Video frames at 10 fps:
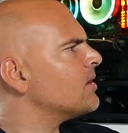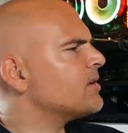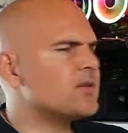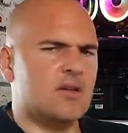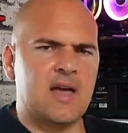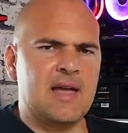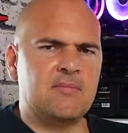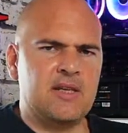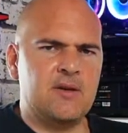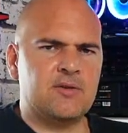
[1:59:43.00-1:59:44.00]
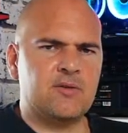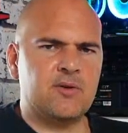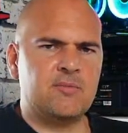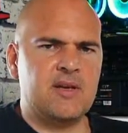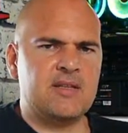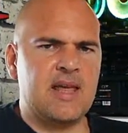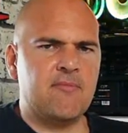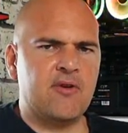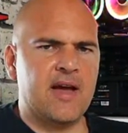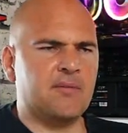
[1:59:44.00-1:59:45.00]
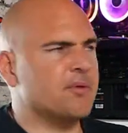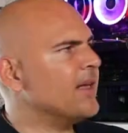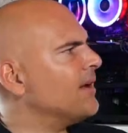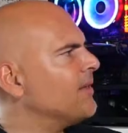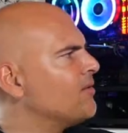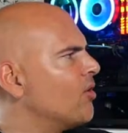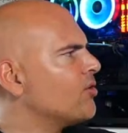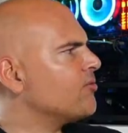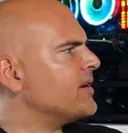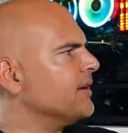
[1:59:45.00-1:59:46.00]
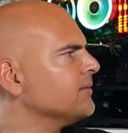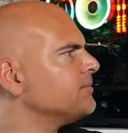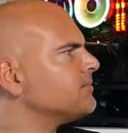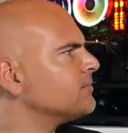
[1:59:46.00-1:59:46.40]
Because AMD used to always be Team Red, but now they've got green